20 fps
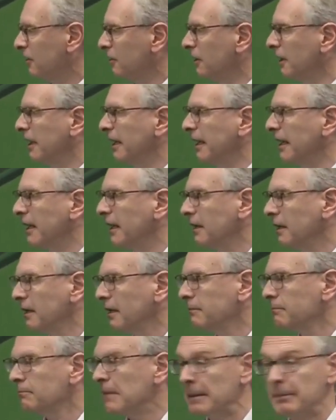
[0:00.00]
You'll hear
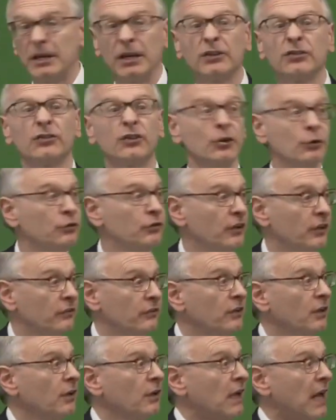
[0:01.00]
maybe excuses.